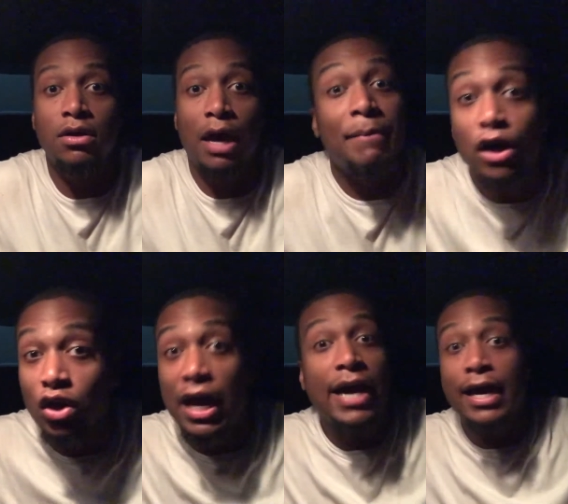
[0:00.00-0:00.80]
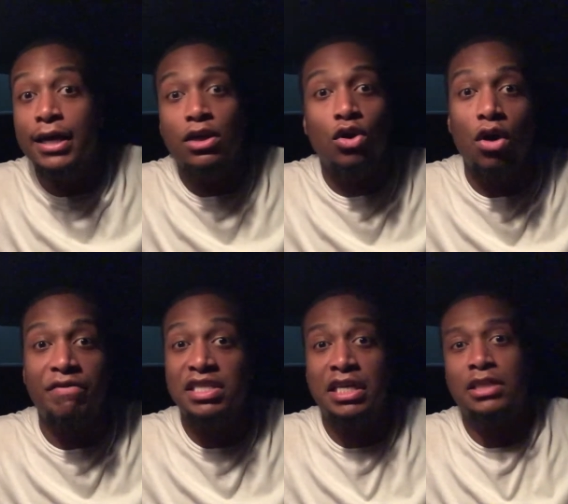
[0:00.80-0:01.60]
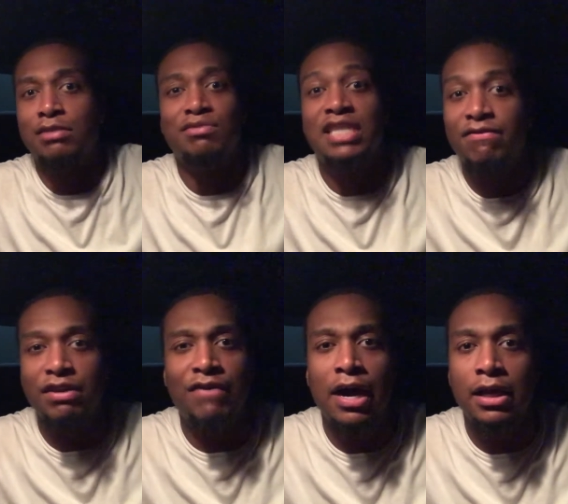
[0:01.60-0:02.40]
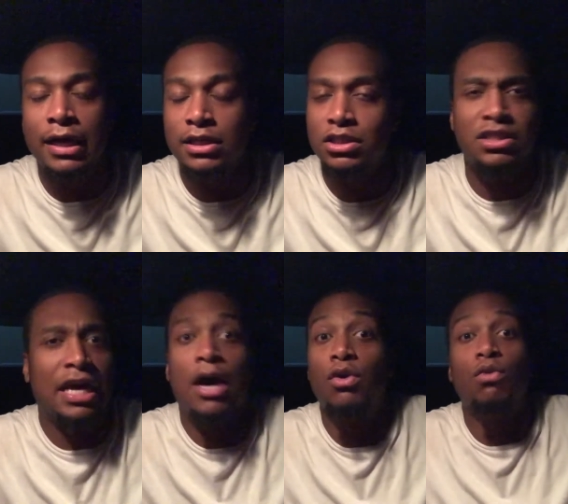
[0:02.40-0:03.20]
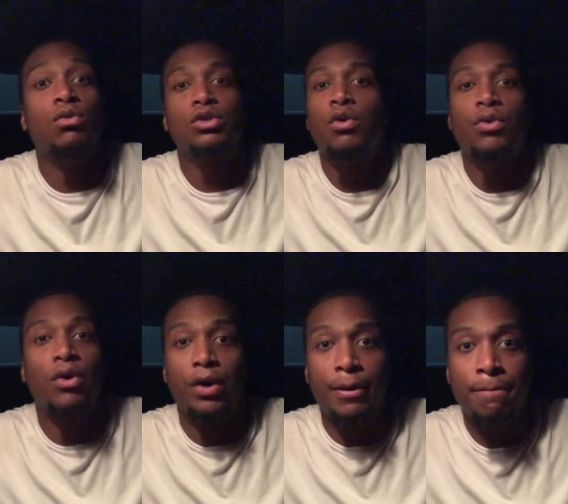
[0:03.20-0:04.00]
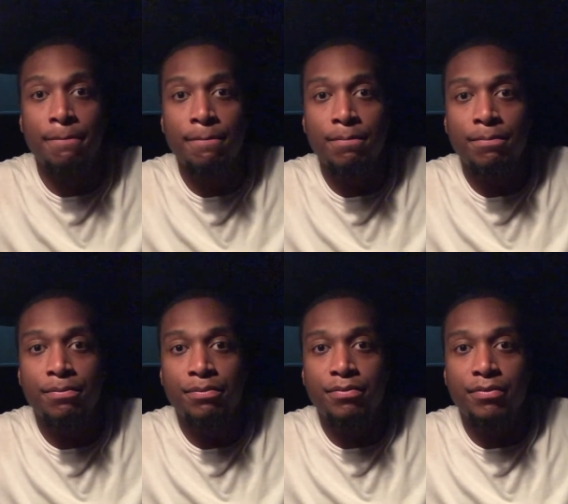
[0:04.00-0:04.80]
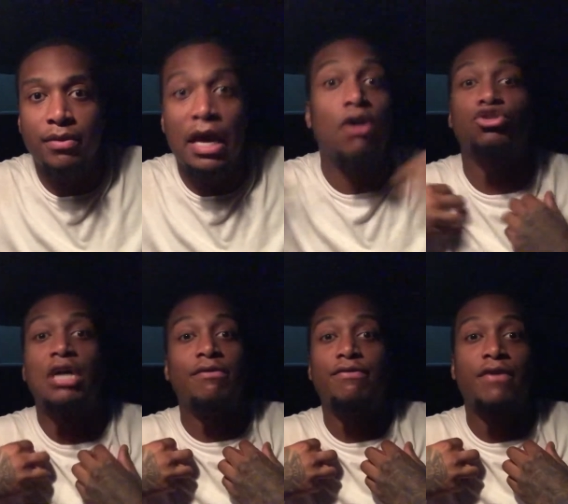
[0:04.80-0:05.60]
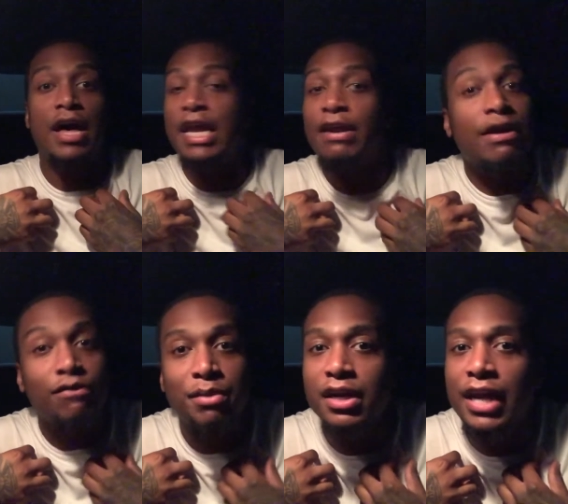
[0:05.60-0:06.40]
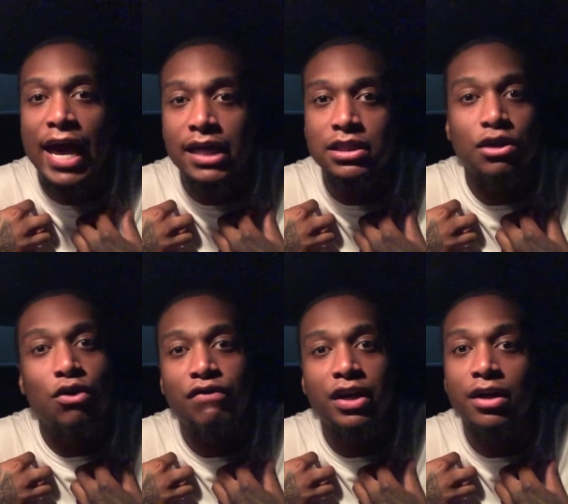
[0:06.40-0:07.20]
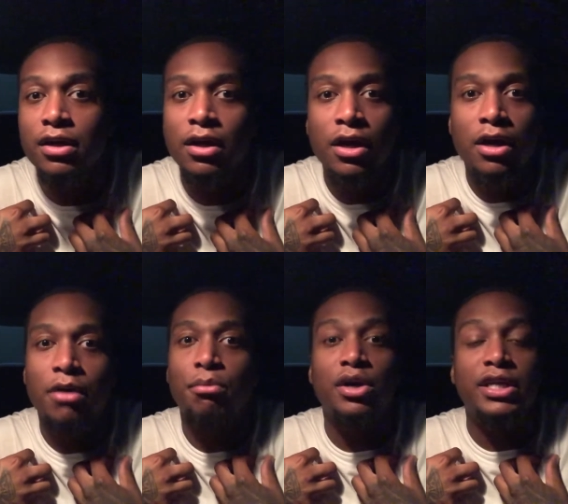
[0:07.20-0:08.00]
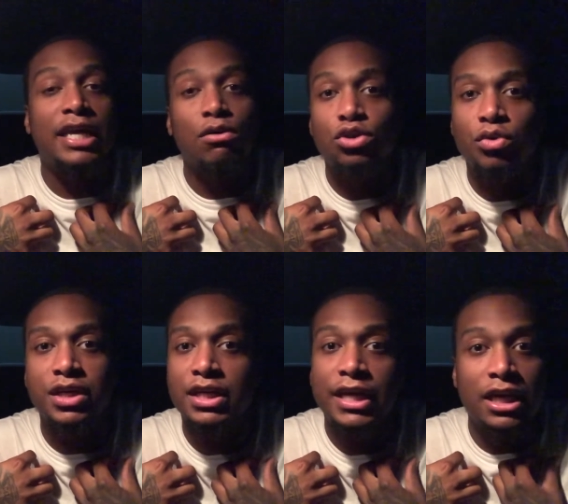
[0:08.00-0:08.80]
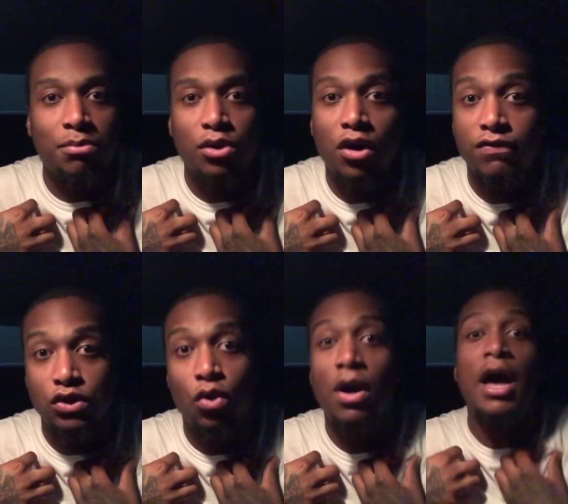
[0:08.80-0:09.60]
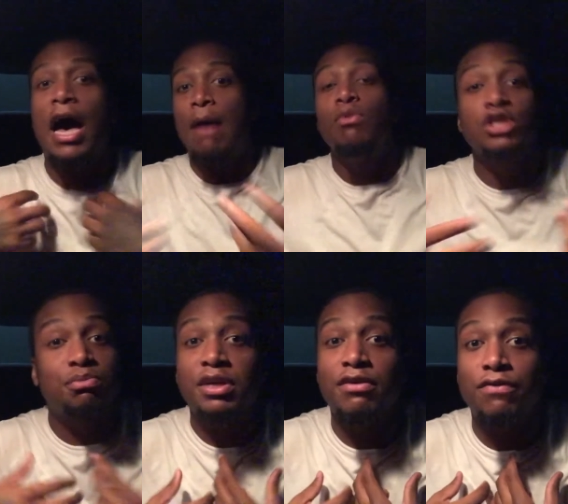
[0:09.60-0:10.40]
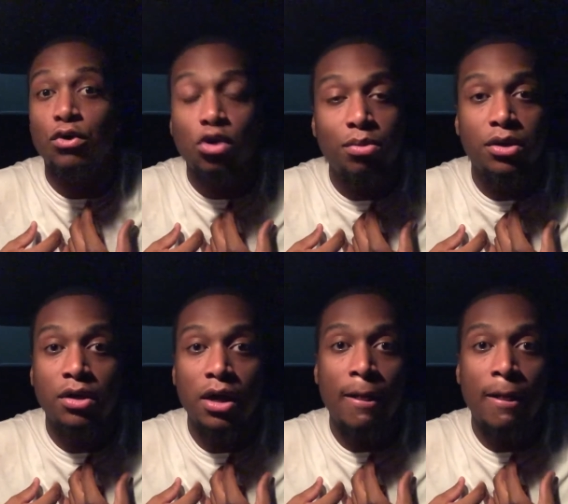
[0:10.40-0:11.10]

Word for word: I'm not gonna lie, I got kicked off. They said some safety violations. I don't know what's going on. I was driving fine. I've never been in an accident over there, but they were tweaking. They kicked me off. So I'm only speaking for Uber.